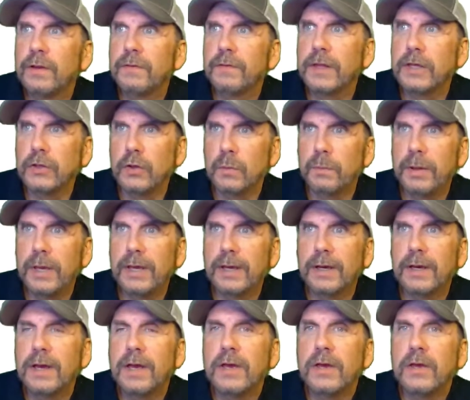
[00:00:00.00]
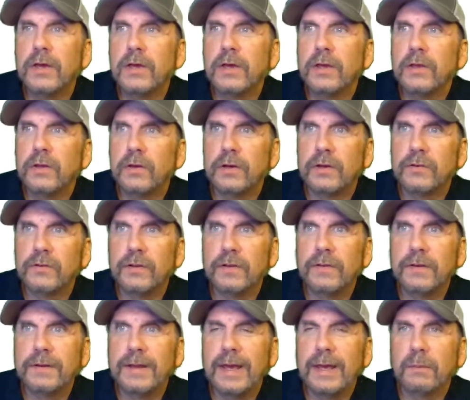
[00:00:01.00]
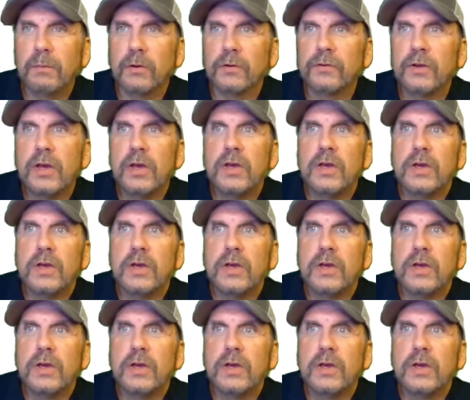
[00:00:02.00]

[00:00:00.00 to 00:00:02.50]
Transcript: thing you pick, you can see the tables.